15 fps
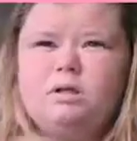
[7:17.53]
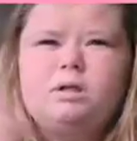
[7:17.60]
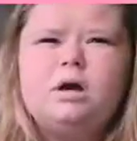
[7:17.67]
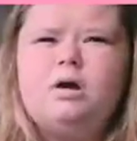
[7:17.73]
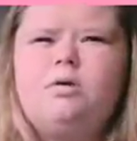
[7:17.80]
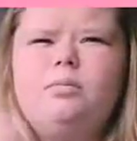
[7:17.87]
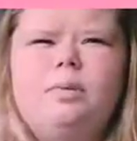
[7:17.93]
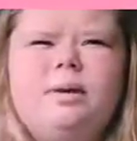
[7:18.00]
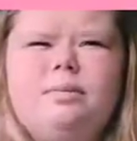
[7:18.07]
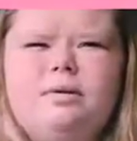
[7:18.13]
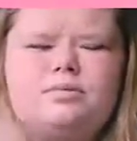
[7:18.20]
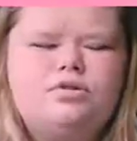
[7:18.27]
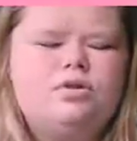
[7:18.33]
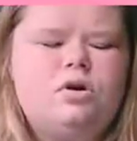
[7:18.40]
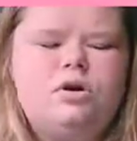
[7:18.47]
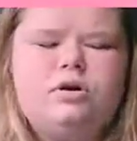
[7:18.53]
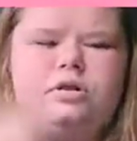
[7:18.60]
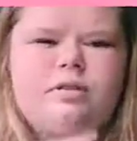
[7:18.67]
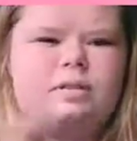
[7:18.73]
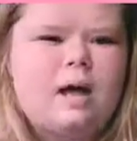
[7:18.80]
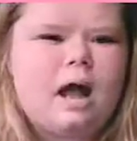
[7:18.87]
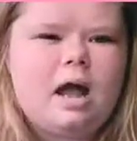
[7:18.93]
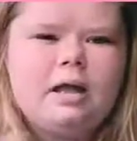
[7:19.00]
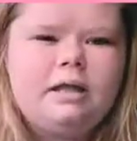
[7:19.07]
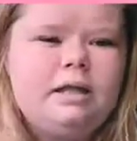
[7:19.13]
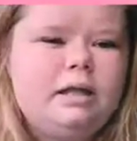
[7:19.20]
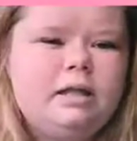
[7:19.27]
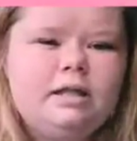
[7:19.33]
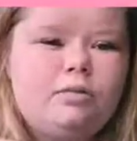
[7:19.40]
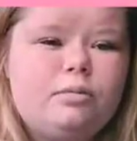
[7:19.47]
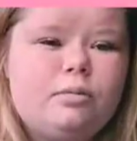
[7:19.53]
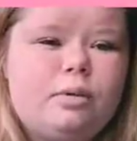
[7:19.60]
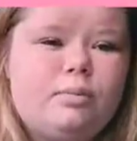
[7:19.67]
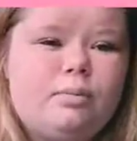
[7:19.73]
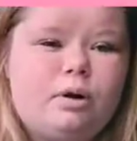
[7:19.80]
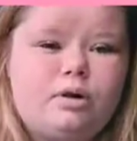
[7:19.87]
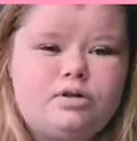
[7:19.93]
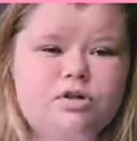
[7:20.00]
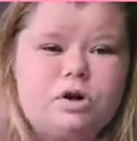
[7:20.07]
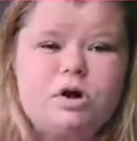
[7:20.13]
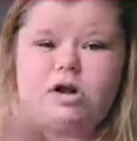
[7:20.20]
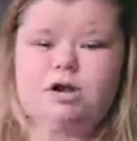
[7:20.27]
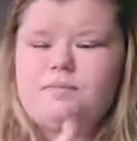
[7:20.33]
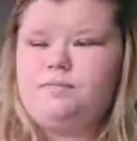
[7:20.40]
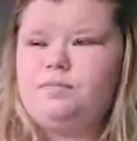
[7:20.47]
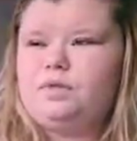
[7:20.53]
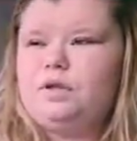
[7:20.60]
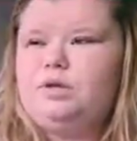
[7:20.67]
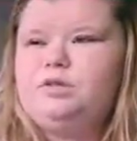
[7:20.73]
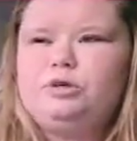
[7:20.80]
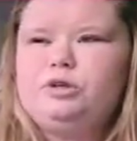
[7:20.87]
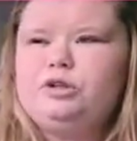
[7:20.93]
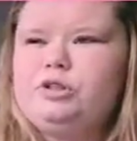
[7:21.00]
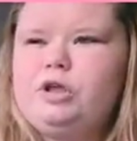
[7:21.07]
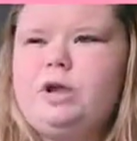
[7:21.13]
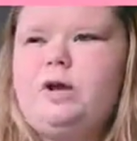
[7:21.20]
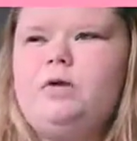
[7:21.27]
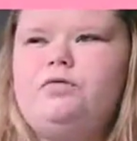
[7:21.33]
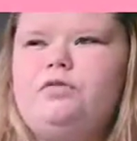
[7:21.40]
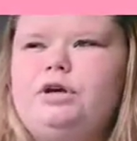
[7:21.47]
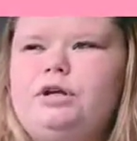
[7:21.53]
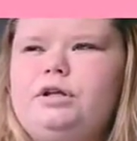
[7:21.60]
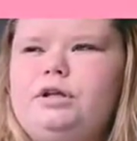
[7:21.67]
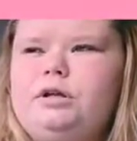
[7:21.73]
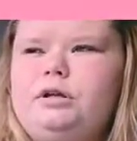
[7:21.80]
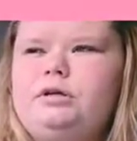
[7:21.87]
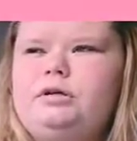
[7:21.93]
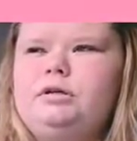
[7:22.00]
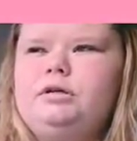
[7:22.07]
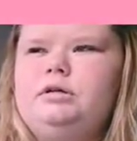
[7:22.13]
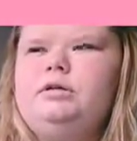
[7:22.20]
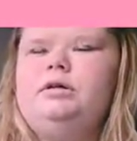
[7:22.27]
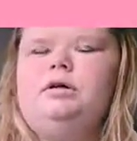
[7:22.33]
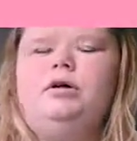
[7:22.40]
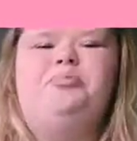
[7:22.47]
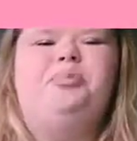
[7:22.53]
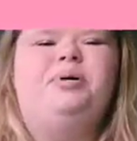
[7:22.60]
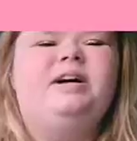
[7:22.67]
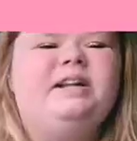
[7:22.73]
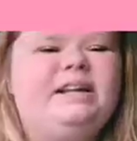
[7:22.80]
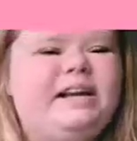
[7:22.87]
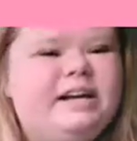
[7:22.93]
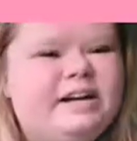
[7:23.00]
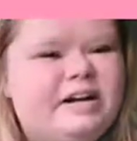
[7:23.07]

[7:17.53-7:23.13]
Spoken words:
No, maybe it was longer than that. I can't even remember. Sorry. It's been like over a year. But,